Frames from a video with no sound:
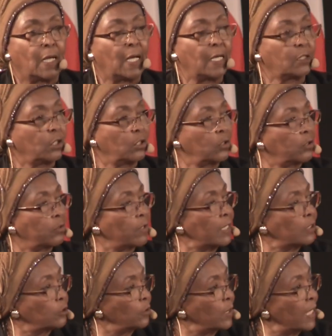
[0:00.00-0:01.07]
I
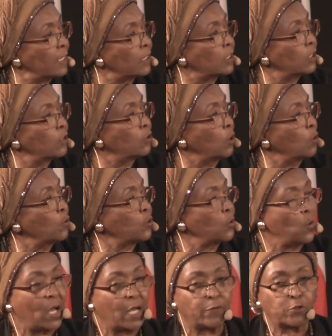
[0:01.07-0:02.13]
congratulate those
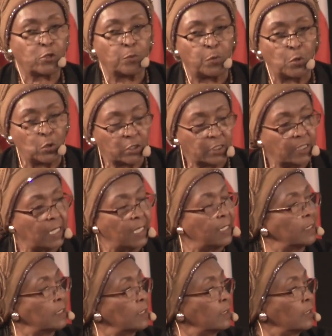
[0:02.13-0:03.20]
who have supported
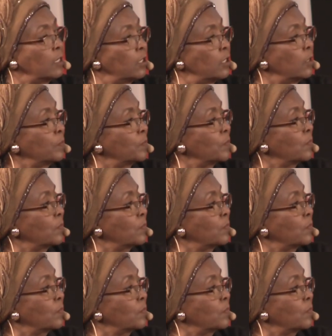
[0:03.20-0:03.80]
her, her